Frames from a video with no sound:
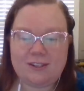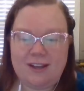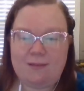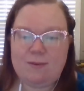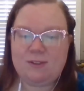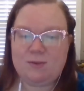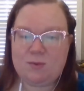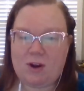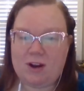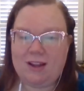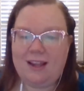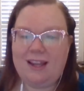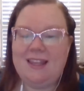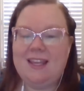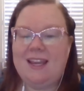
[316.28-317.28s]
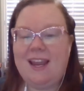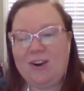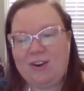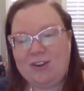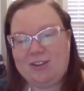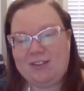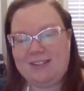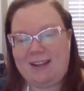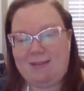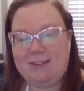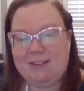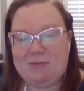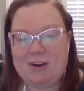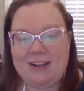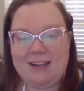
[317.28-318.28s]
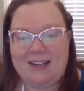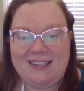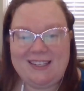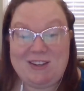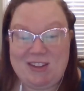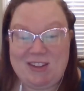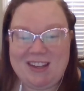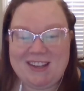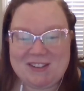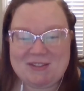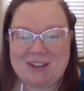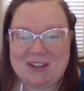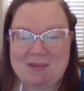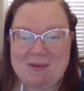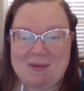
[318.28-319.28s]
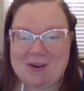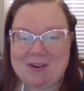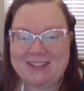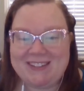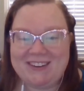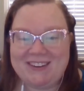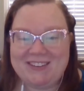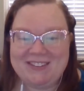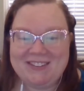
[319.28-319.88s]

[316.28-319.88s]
name is Juana and the character's name is Juana, do you think it's really about herself?